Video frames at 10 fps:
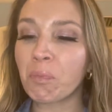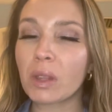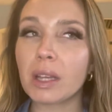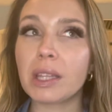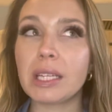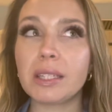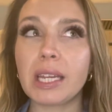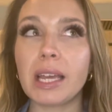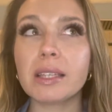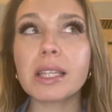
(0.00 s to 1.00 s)
this
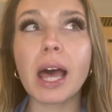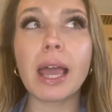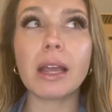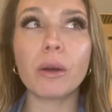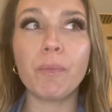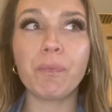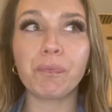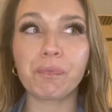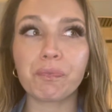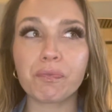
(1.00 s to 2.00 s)
tastes like,
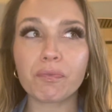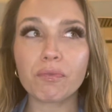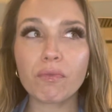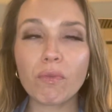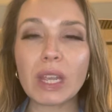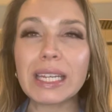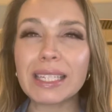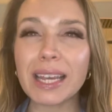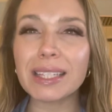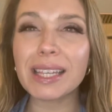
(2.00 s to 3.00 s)
it
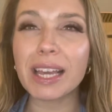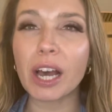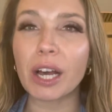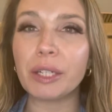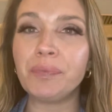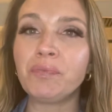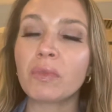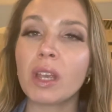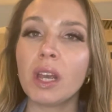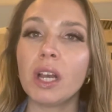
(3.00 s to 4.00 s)
tastes like a
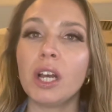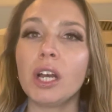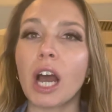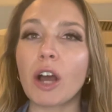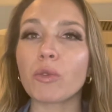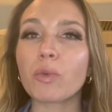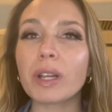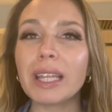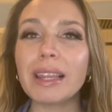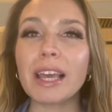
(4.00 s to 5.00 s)

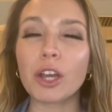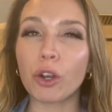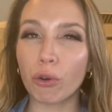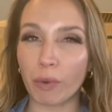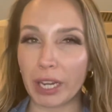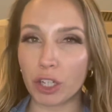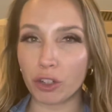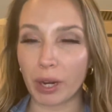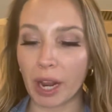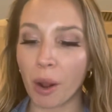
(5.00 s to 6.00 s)
really like green
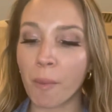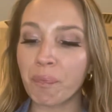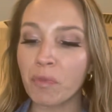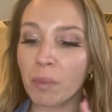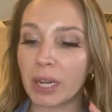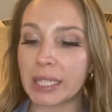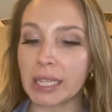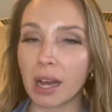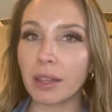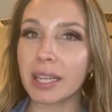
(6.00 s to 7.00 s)
drink, but it's
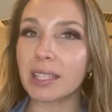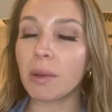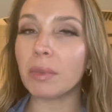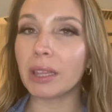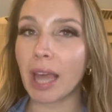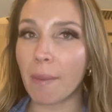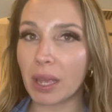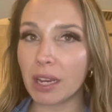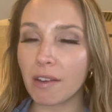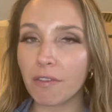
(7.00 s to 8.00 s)
got like some
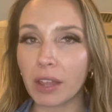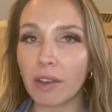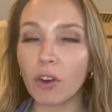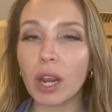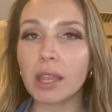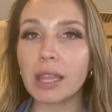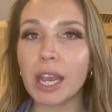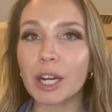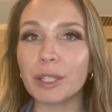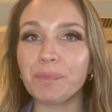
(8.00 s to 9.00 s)
lemon flavor in
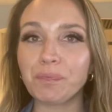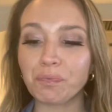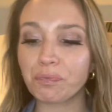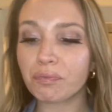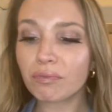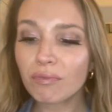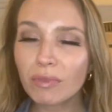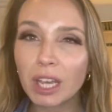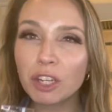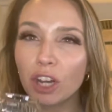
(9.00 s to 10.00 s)
there.
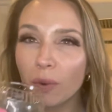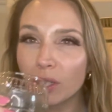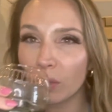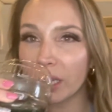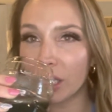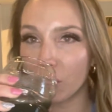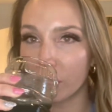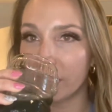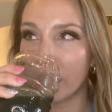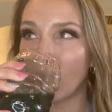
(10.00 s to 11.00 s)
And you know what's really
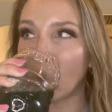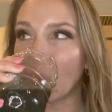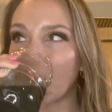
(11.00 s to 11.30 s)
interesting?